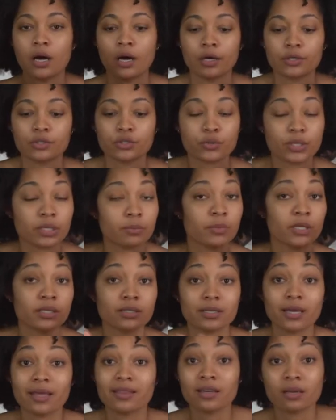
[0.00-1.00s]

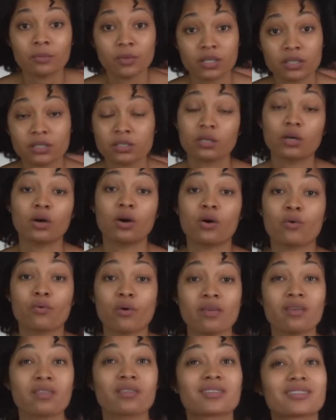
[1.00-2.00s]
treatment and then I'm good to go,
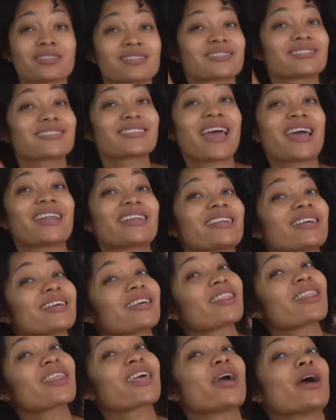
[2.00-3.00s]
rather than
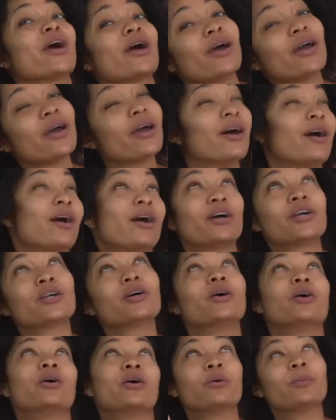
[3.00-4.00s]
standing there.
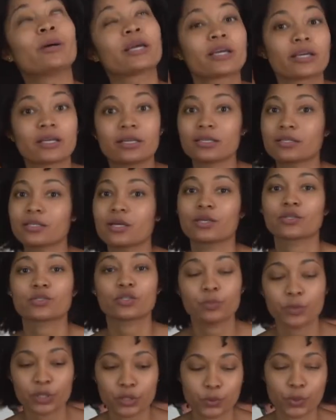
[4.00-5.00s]
Oh my goodness, so
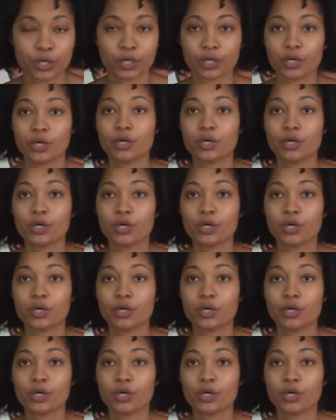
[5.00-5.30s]
much work.